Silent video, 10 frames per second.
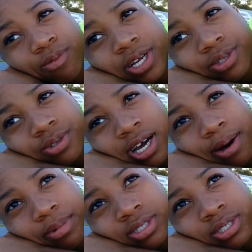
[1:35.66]
read through the
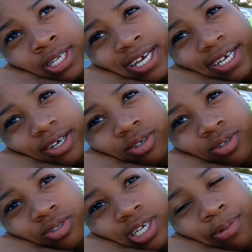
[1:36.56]
comments today,
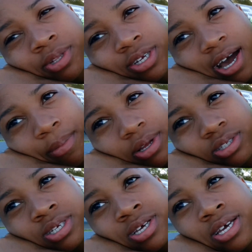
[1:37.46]
some of the
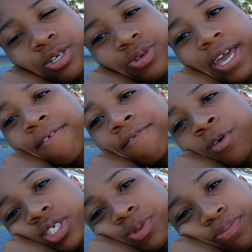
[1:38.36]
comments. You can't
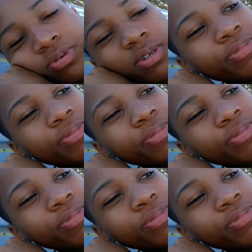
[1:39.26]
force people to